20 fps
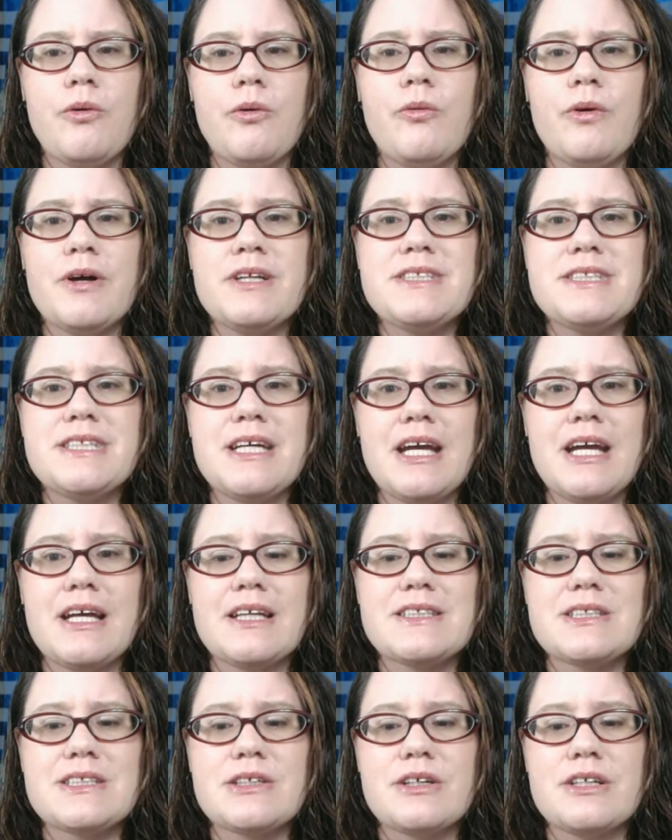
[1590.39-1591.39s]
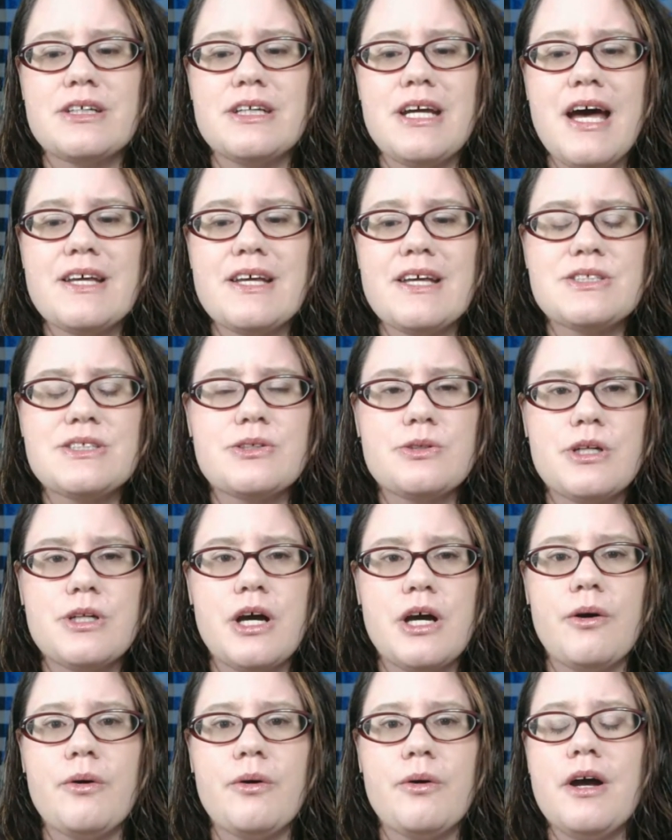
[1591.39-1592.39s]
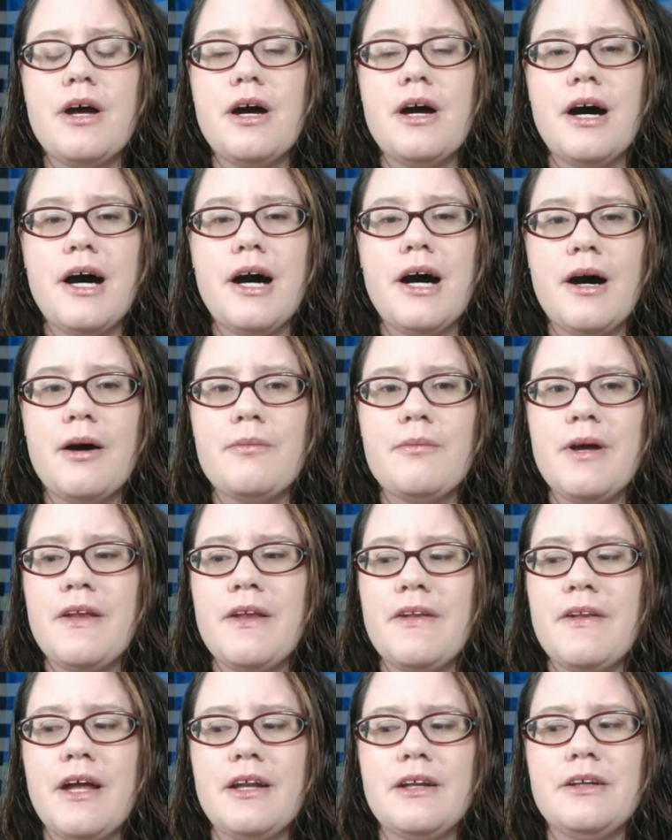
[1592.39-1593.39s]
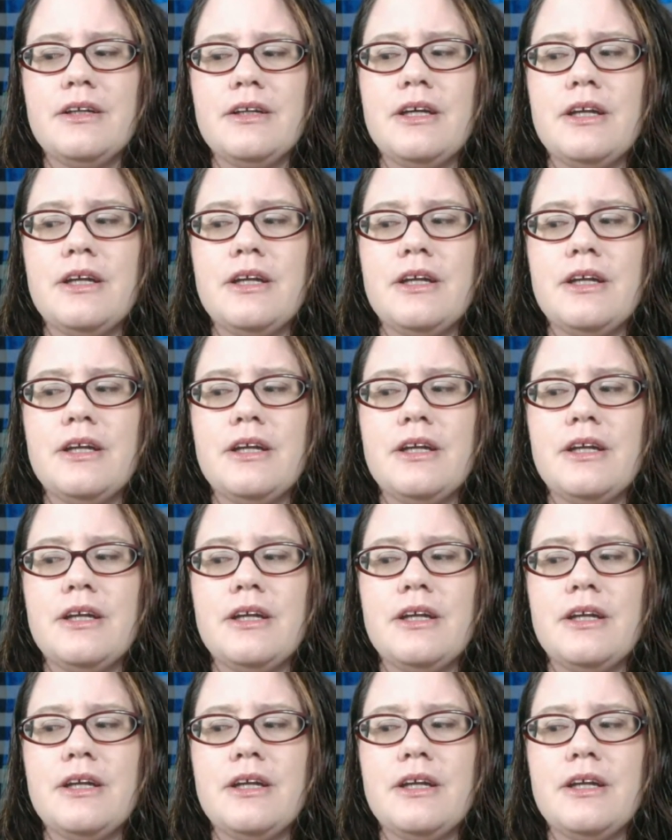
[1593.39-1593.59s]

what's the answer, yes or no? And then,